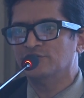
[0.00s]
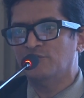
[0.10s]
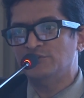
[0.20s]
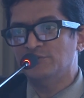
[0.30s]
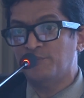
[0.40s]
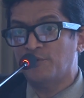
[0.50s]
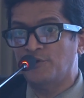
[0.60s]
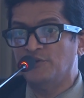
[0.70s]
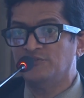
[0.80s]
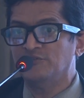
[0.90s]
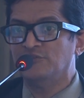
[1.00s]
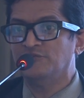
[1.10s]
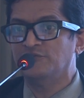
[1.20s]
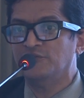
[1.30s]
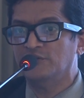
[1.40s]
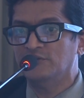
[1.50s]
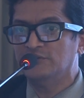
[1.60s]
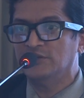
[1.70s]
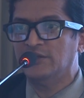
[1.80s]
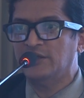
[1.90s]
So what is the prognosis of
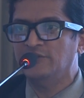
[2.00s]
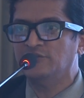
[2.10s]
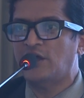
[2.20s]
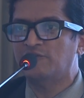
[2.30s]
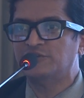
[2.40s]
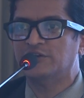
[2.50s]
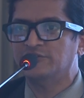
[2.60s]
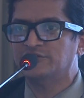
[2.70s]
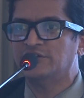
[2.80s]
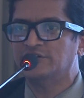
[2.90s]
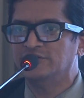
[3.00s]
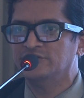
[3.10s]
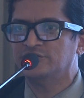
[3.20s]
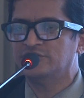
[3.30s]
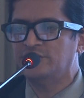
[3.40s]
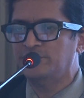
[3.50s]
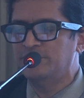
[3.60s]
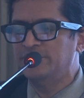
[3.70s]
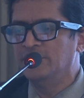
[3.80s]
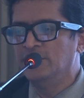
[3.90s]
the case after I started this
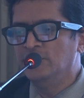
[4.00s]
treatment?